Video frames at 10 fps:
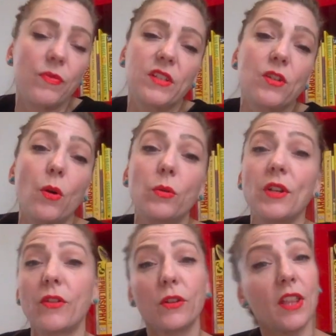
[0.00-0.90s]
it's a whole
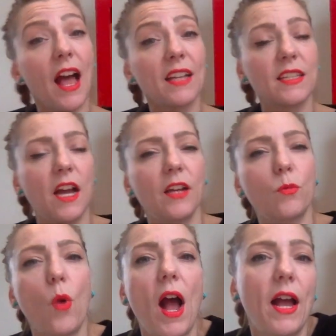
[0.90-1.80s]
nother class on
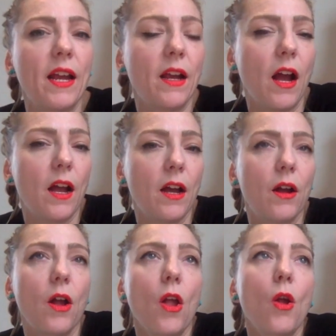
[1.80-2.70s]

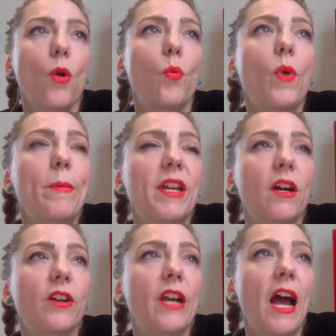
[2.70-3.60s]
why women
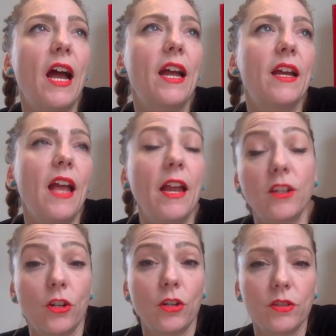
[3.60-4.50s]
are not, and
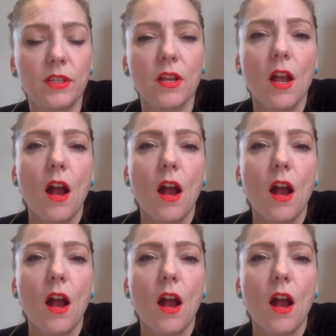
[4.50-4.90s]
girls